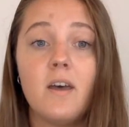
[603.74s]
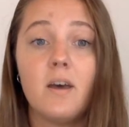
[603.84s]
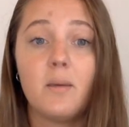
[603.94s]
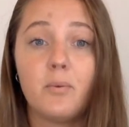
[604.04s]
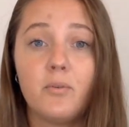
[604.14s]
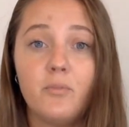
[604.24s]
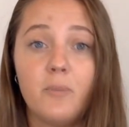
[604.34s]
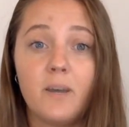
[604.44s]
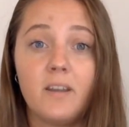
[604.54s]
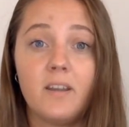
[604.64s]
approved
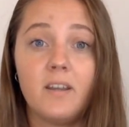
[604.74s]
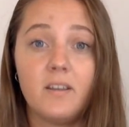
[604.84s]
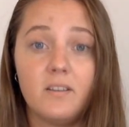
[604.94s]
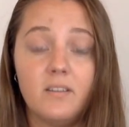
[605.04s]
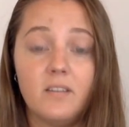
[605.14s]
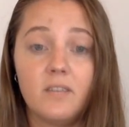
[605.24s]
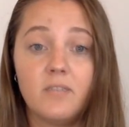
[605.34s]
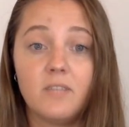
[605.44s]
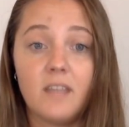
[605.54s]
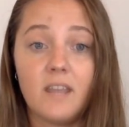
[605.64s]
by the
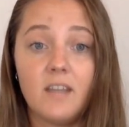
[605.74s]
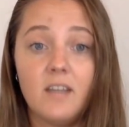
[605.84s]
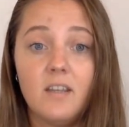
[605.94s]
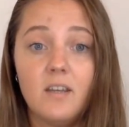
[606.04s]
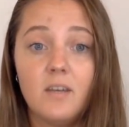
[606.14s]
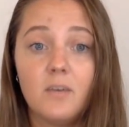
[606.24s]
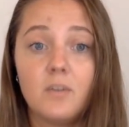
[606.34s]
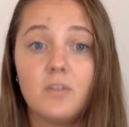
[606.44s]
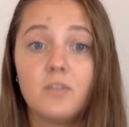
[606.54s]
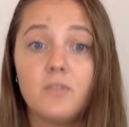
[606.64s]
FDA,
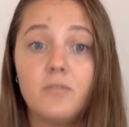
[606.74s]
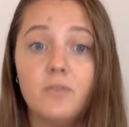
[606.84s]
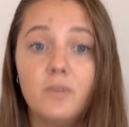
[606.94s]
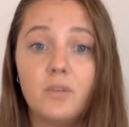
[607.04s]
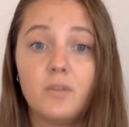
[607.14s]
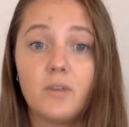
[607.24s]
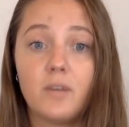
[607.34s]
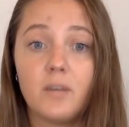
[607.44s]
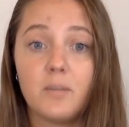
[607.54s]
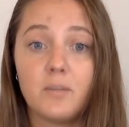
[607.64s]
which is the Food and
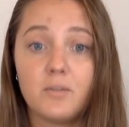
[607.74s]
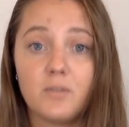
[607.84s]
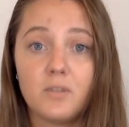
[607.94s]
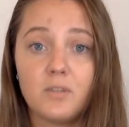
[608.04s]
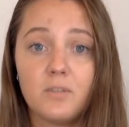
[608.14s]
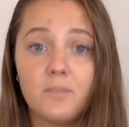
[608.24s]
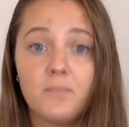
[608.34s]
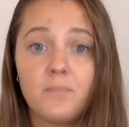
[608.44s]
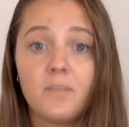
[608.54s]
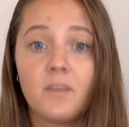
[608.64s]
Drug Administration.
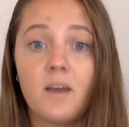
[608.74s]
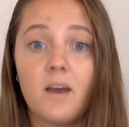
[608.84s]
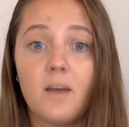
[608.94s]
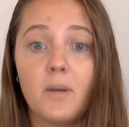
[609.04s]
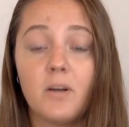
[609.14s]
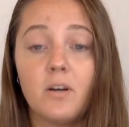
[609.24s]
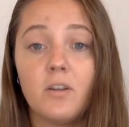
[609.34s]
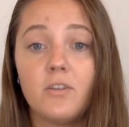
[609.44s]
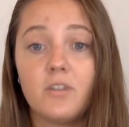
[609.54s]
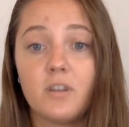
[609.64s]
Among
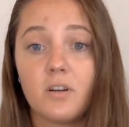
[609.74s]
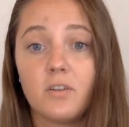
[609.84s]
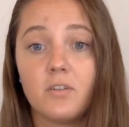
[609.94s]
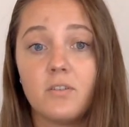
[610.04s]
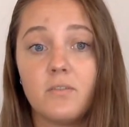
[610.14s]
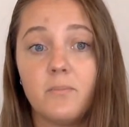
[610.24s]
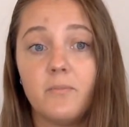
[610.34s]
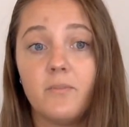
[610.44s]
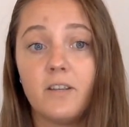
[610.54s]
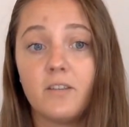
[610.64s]
other charges,
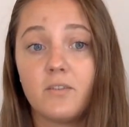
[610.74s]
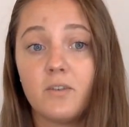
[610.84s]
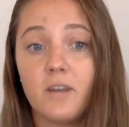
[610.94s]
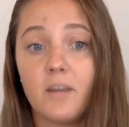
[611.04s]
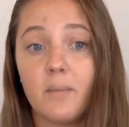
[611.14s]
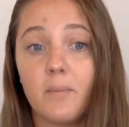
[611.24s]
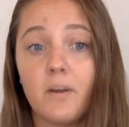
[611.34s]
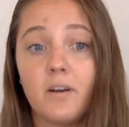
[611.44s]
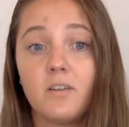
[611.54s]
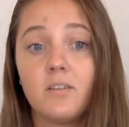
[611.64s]
Pfizer had
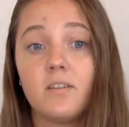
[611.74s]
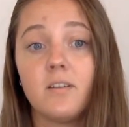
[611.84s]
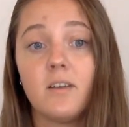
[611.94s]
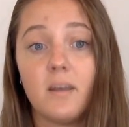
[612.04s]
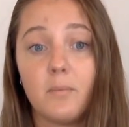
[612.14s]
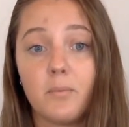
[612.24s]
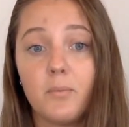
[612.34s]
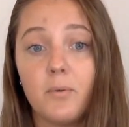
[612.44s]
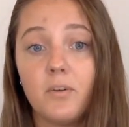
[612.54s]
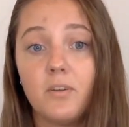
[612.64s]
marketed and
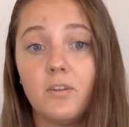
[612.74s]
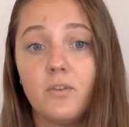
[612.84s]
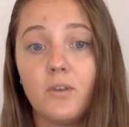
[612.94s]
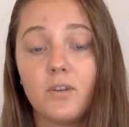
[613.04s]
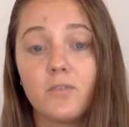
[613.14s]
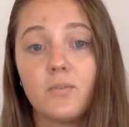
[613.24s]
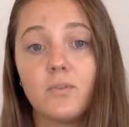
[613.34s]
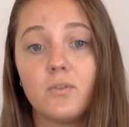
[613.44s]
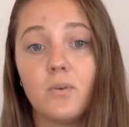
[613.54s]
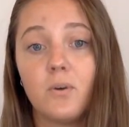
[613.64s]
promoted the drugs for
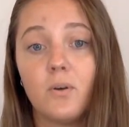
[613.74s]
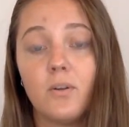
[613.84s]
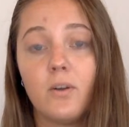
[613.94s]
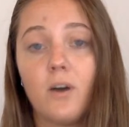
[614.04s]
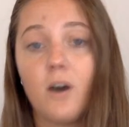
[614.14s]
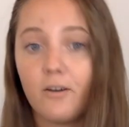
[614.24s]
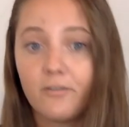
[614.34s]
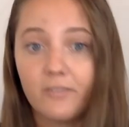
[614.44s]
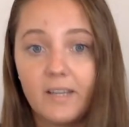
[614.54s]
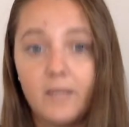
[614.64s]
so-called
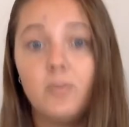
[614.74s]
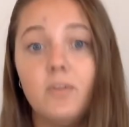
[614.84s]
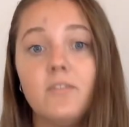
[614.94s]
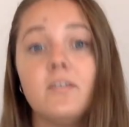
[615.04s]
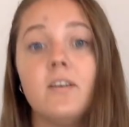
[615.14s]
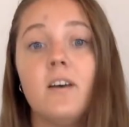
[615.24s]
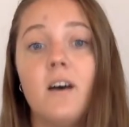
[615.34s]
off-labels,